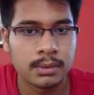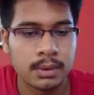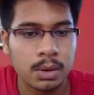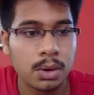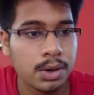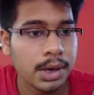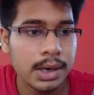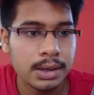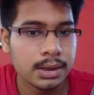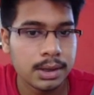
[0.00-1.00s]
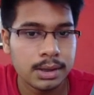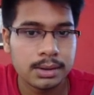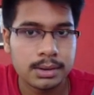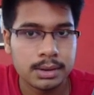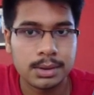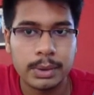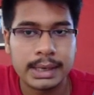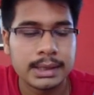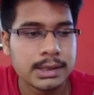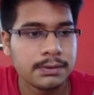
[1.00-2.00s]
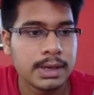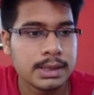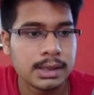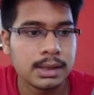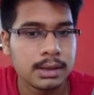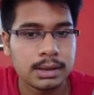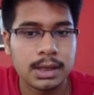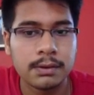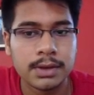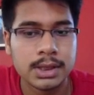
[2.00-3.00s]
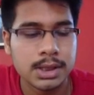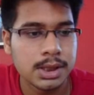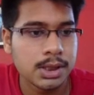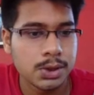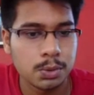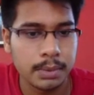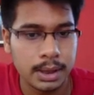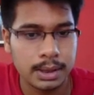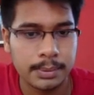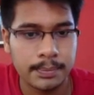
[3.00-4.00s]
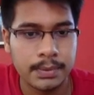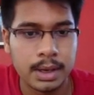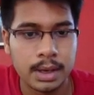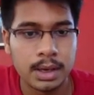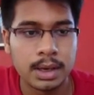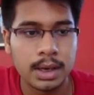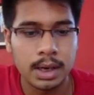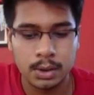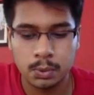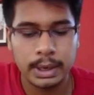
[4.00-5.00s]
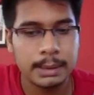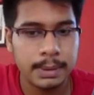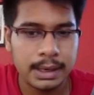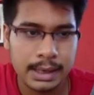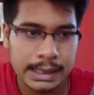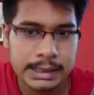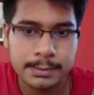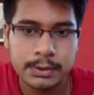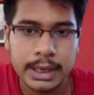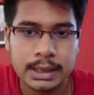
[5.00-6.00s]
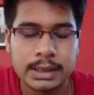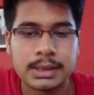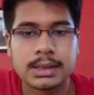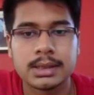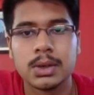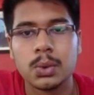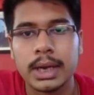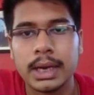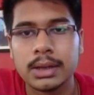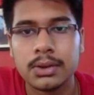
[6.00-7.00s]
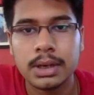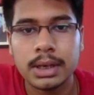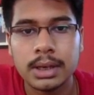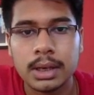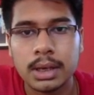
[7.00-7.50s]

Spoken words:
Already here, white is facing tough decisions to make. Now white played a nice move, that is rook a3.